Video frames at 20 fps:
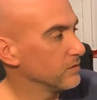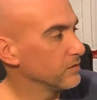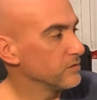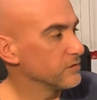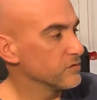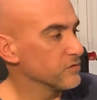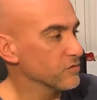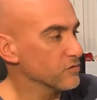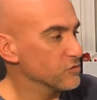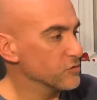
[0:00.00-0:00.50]

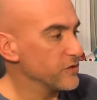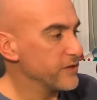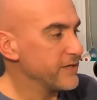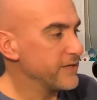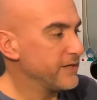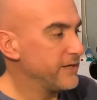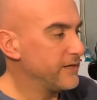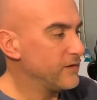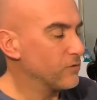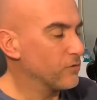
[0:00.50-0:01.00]
So
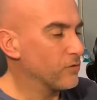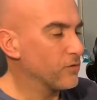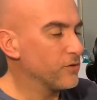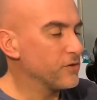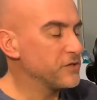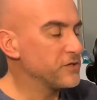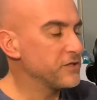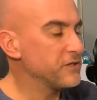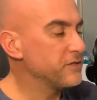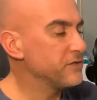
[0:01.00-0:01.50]
Dragon Age
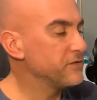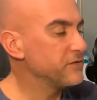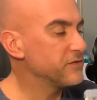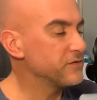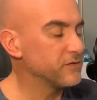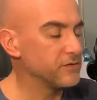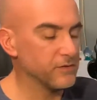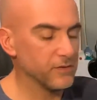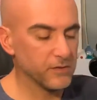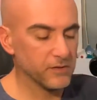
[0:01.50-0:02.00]

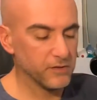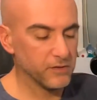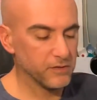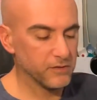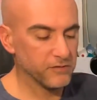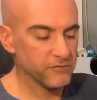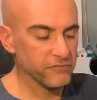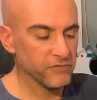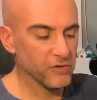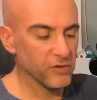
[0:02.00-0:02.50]
Origins,
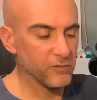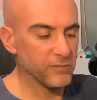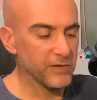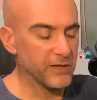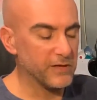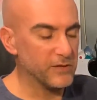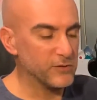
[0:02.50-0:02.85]
followed by